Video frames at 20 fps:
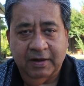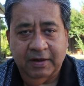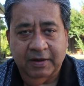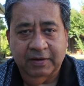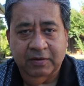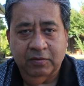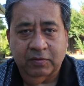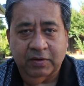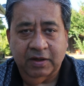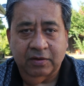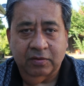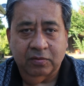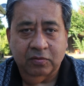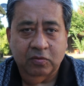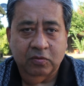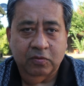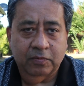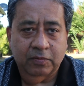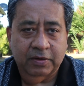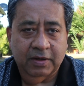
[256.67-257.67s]
you can
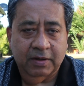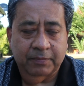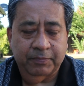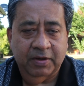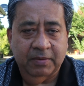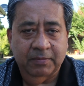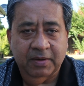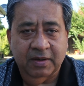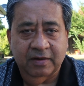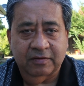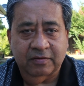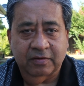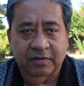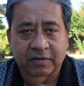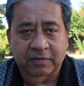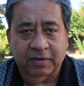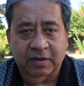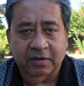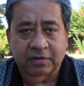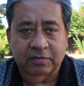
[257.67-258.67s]
do the payments or you
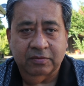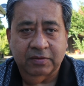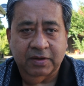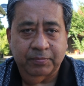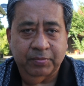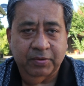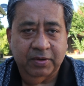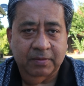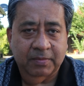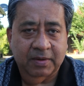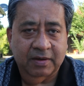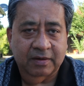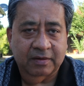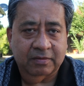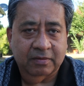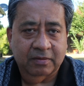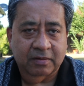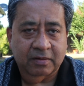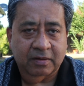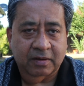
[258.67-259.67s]
cannot do the payments,
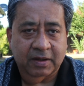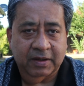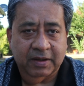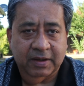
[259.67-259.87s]
or